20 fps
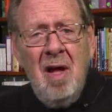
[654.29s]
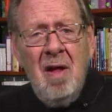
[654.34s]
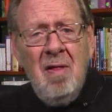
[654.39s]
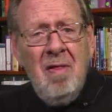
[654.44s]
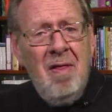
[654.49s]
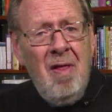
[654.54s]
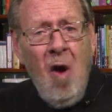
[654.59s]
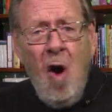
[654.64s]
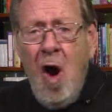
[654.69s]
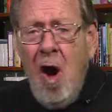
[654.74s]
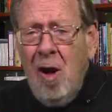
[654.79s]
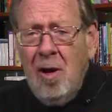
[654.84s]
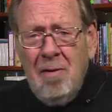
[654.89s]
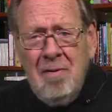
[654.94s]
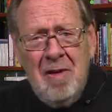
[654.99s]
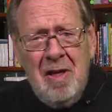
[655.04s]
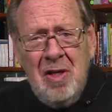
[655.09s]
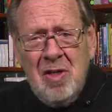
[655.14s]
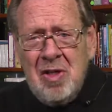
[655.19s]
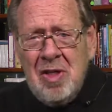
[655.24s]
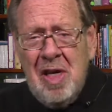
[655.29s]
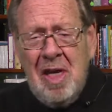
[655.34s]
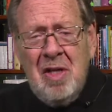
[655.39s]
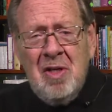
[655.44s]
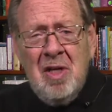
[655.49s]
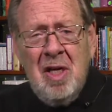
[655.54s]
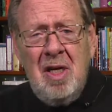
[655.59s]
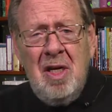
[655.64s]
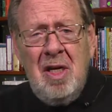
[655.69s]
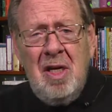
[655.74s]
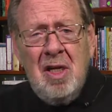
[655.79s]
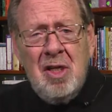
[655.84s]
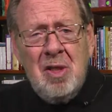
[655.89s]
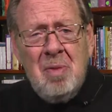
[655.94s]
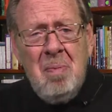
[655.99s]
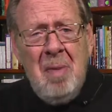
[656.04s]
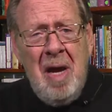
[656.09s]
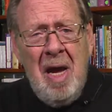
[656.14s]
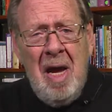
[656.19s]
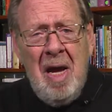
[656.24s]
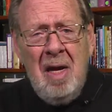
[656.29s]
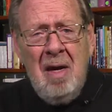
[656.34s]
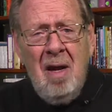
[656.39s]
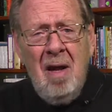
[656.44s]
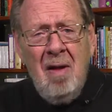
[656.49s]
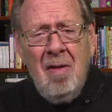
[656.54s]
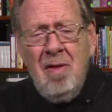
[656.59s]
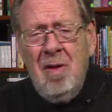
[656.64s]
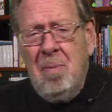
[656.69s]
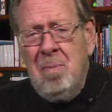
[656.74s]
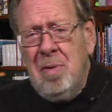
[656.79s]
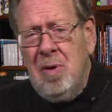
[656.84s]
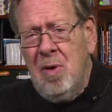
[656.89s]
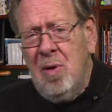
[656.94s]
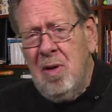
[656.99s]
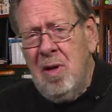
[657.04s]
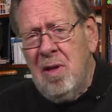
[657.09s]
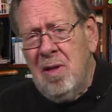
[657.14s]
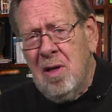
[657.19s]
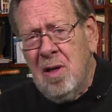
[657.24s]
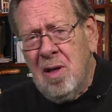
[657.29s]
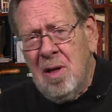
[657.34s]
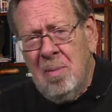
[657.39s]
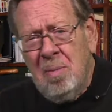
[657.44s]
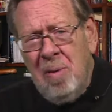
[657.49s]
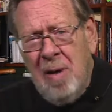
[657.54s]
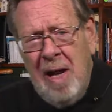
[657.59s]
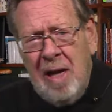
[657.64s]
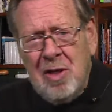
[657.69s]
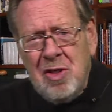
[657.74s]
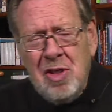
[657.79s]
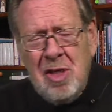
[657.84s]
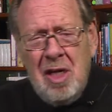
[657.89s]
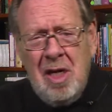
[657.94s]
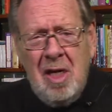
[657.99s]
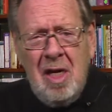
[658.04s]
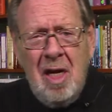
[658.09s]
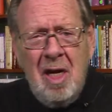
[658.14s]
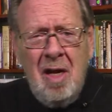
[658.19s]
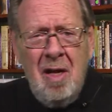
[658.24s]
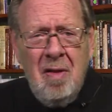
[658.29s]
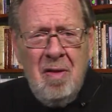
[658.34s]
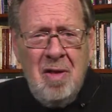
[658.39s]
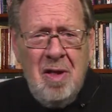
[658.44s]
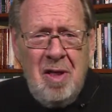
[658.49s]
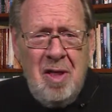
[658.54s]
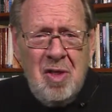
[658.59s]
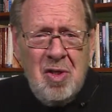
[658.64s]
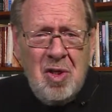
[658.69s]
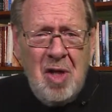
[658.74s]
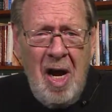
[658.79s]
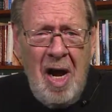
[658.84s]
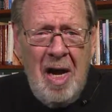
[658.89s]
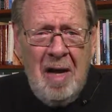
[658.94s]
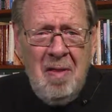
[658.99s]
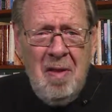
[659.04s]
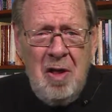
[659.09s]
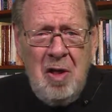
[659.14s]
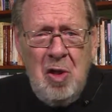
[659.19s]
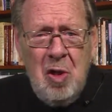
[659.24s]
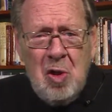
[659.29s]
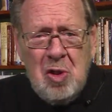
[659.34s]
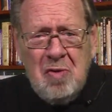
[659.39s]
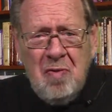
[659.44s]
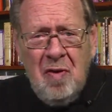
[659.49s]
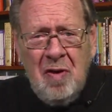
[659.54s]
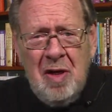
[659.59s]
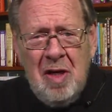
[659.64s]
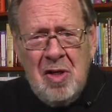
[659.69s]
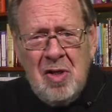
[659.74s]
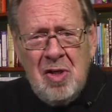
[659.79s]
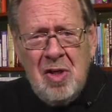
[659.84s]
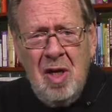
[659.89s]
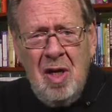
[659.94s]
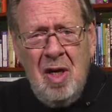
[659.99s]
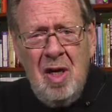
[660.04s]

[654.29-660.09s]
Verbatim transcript: The, all of these things that he has made the beauty, the complexity, the design, the usefulness.